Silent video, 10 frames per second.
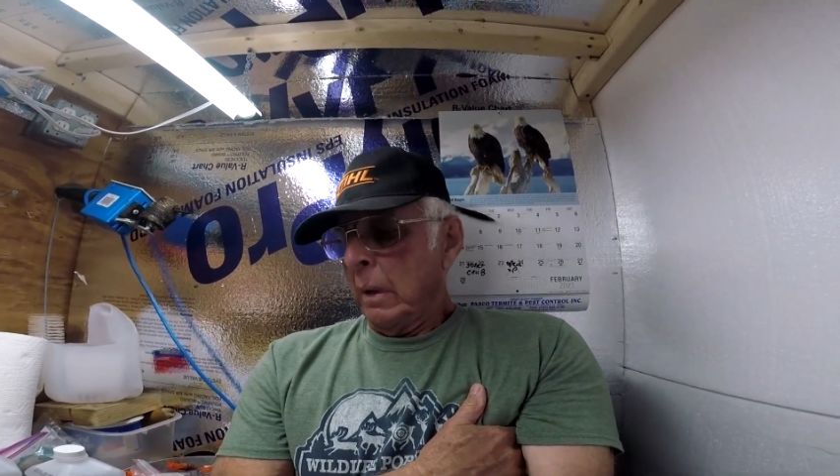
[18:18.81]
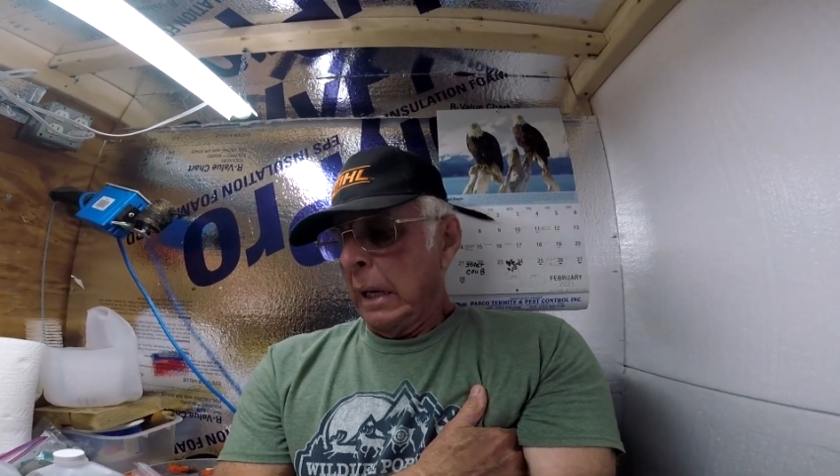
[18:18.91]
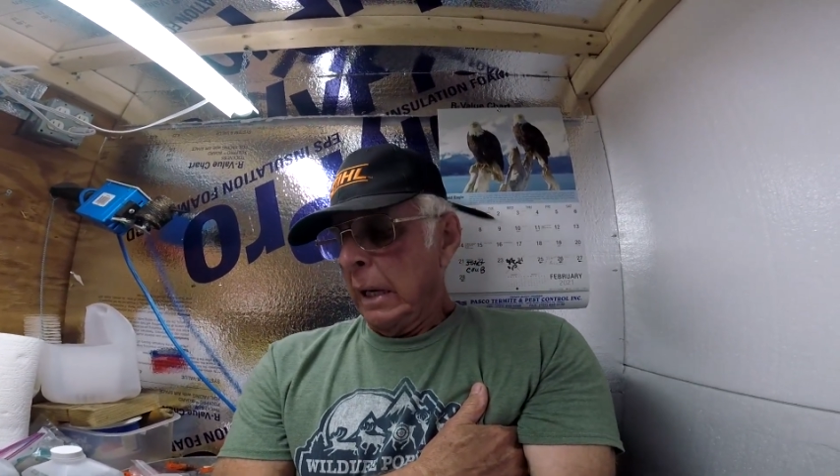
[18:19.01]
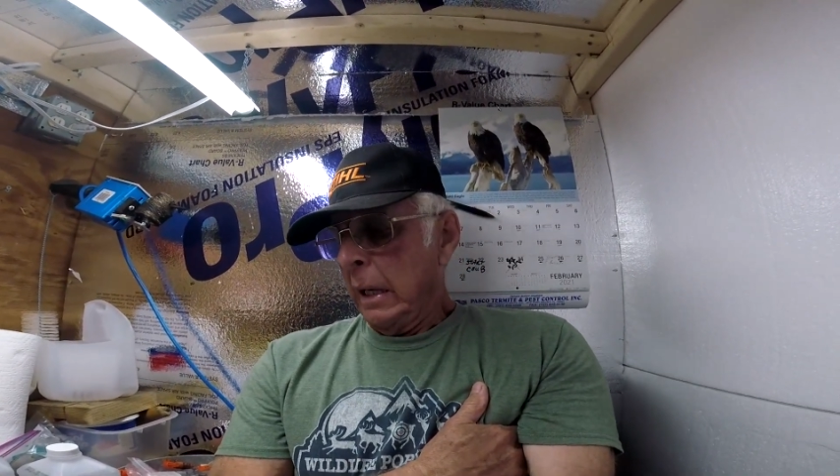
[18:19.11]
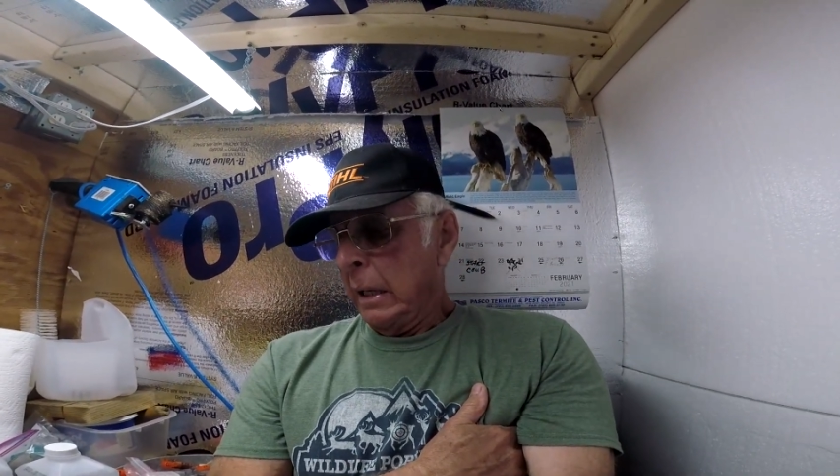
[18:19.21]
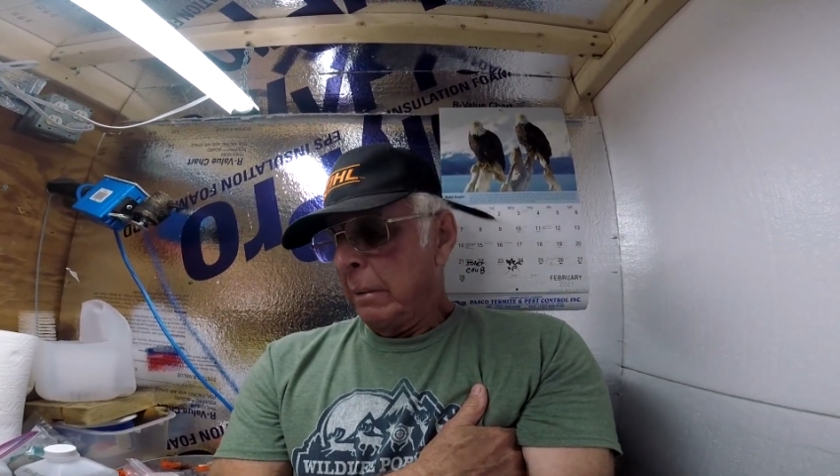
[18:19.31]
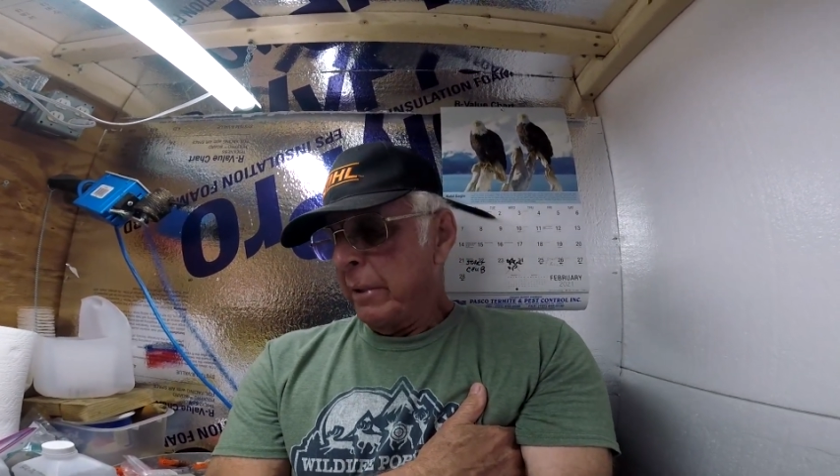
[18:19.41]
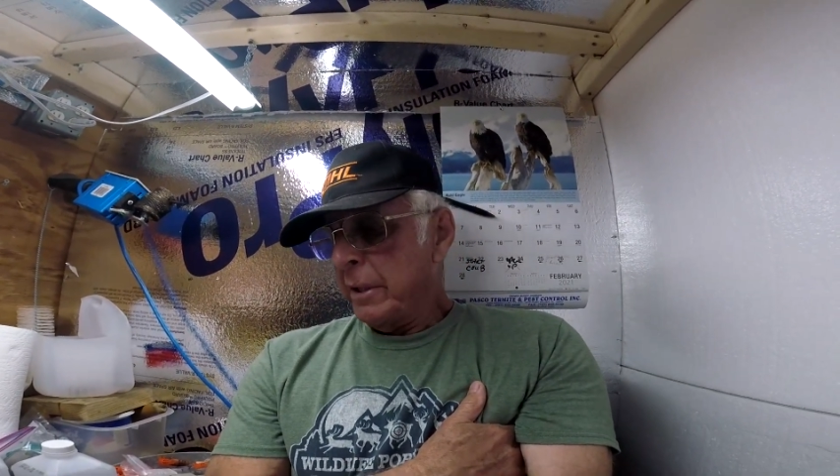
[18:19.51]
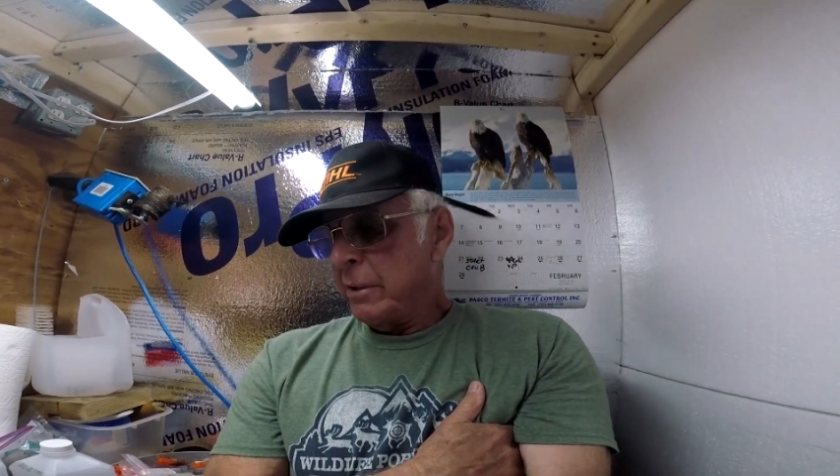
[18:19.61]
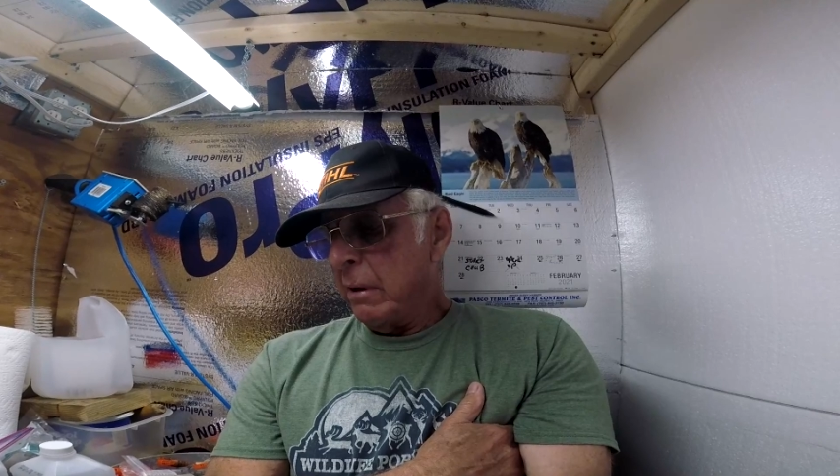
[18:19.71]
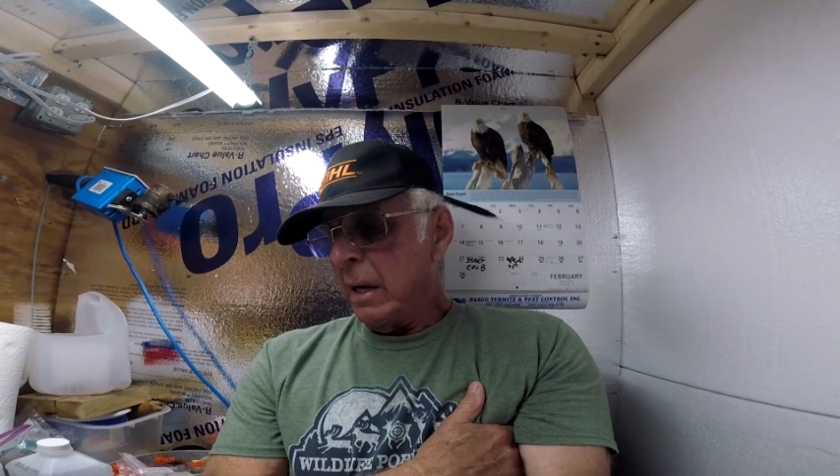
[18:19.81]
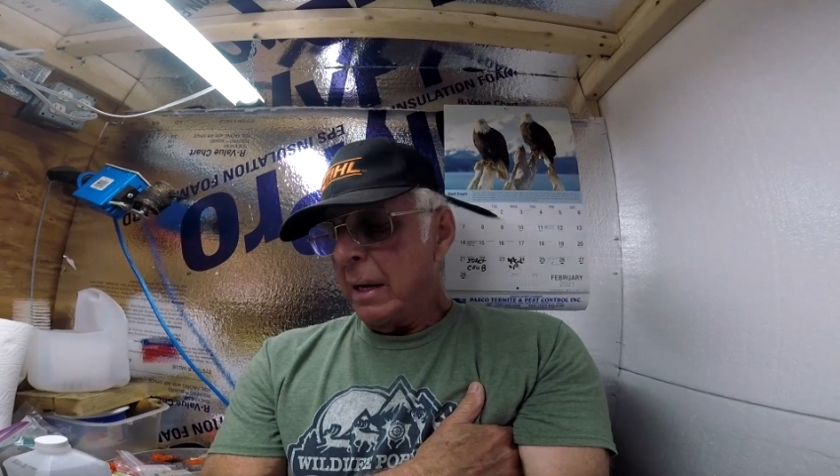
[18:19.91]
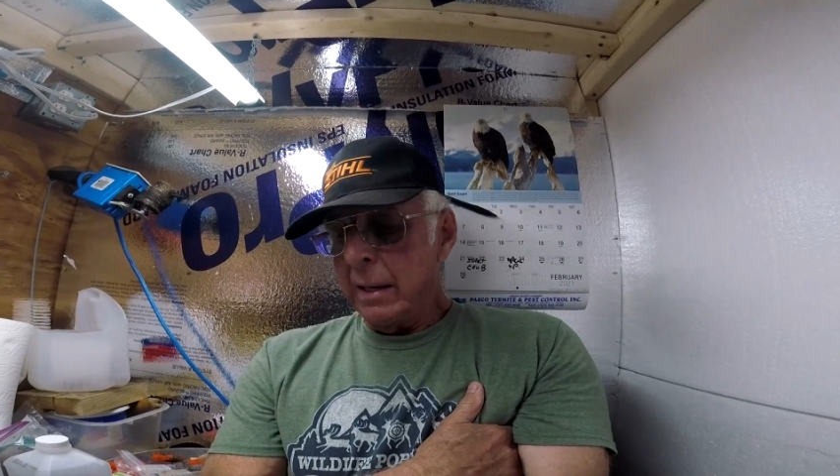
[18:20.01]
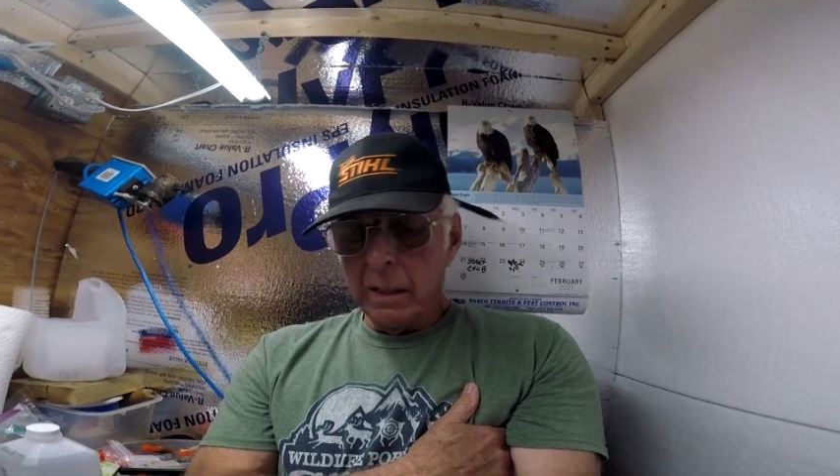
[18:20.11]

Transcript: And I'm going to try